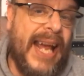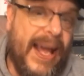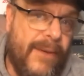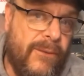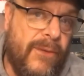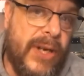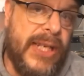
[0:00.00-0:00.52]

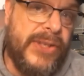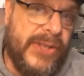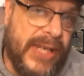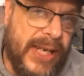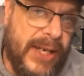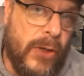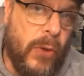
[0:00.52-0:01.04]
every
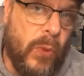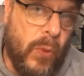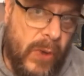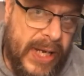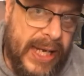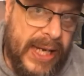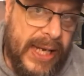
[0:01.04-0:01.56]
single
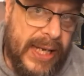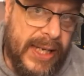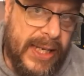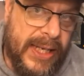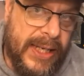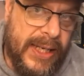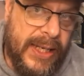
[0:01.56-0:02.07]
week
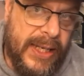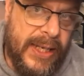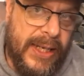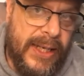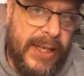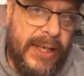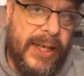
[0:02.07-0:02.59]

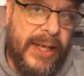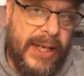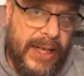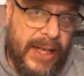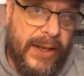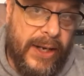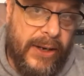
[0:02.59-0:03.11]

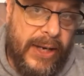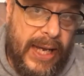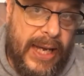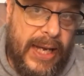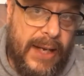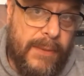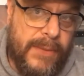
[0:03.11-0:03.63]
in their
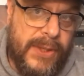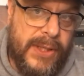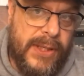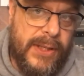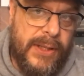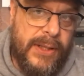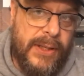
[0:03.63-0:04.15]
games